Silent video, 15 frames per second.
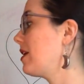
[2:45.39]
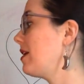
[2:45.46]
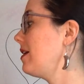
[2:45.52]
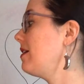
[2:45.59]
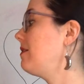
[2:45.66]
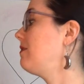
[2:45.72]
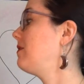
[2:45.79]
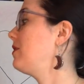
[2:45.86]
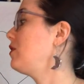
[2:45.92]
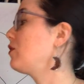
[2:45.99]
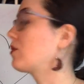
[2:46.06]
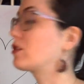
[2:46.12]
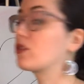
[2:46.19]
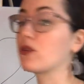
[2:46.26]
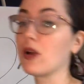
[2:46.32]
if
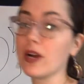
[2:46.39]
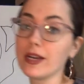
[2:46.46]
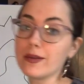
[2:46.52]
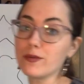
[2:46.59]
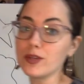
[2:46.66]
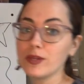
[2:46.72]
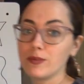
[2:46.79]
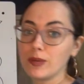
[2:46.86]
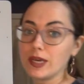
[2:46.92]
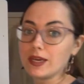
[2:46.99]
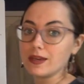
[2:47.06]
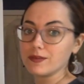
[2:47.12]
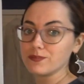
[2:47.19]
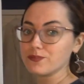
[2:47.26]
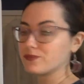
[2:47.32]
you're drawing with me.